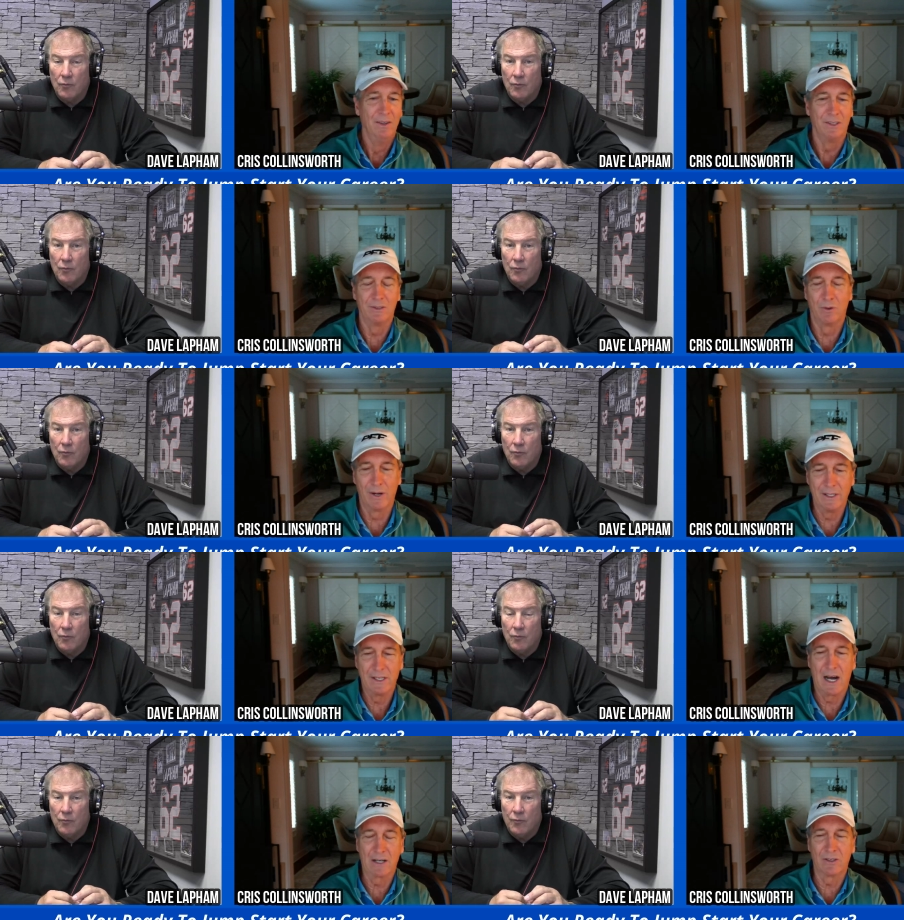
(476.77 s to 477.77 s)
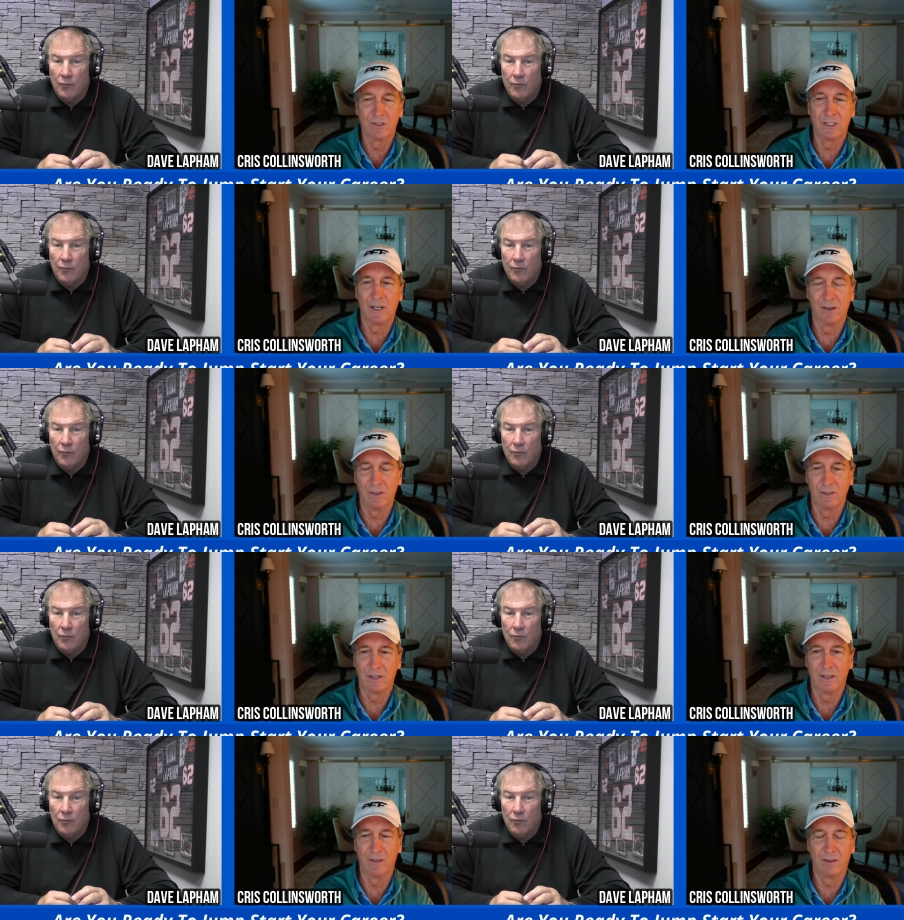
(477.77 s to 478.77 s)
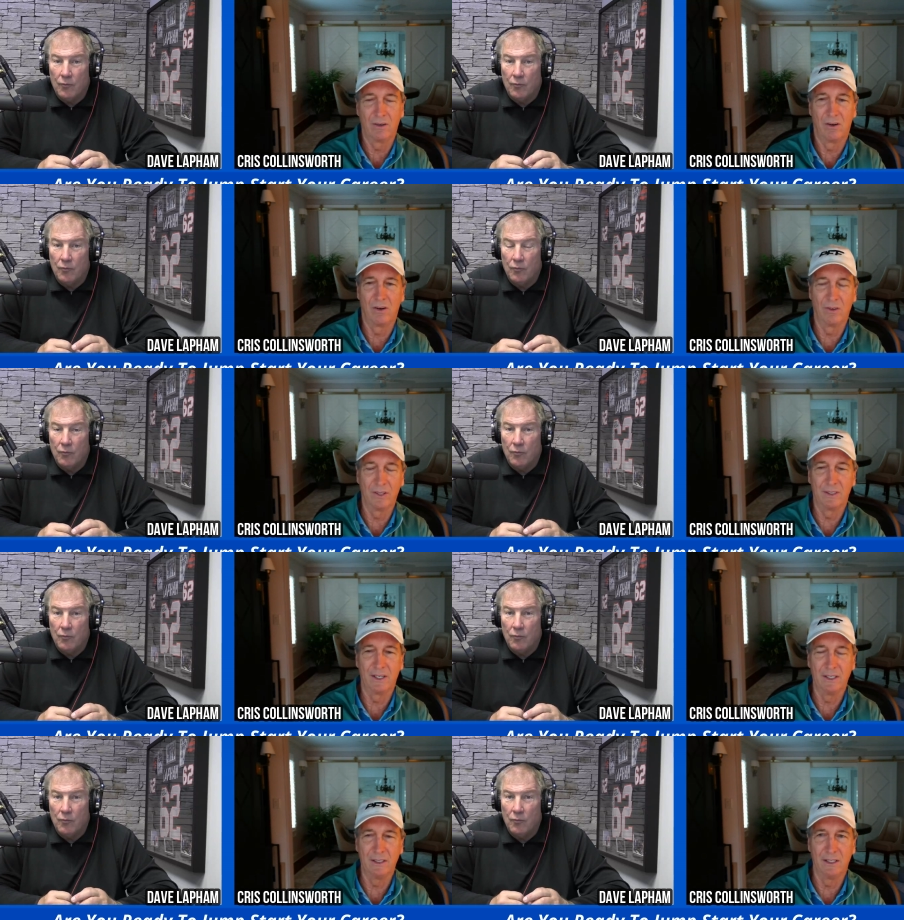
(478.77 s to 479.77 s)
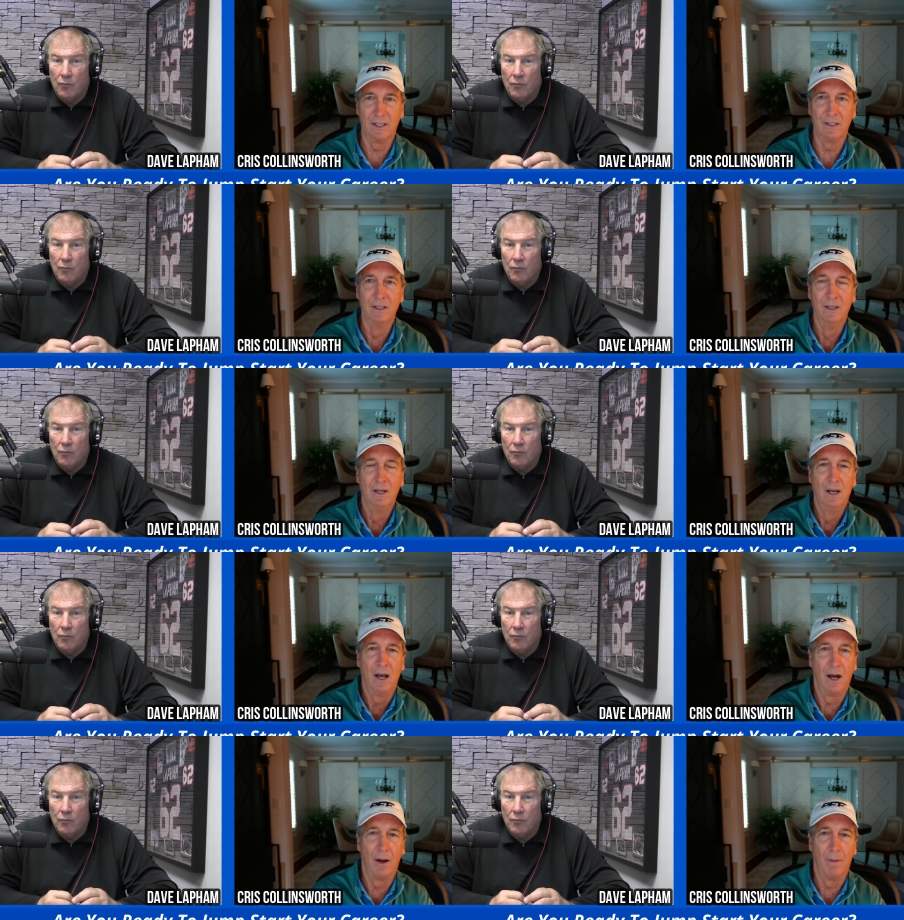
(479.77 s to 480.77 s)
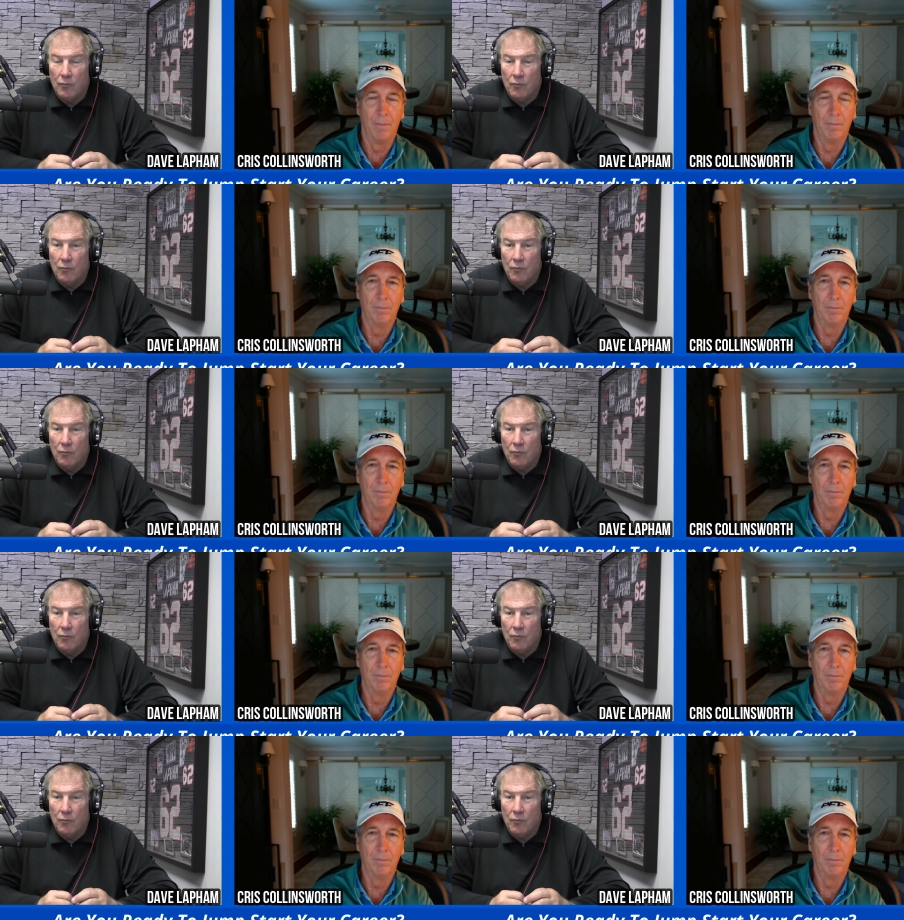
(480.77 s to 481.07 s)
Speaker 1: the great doctors there, and and all that they did, um,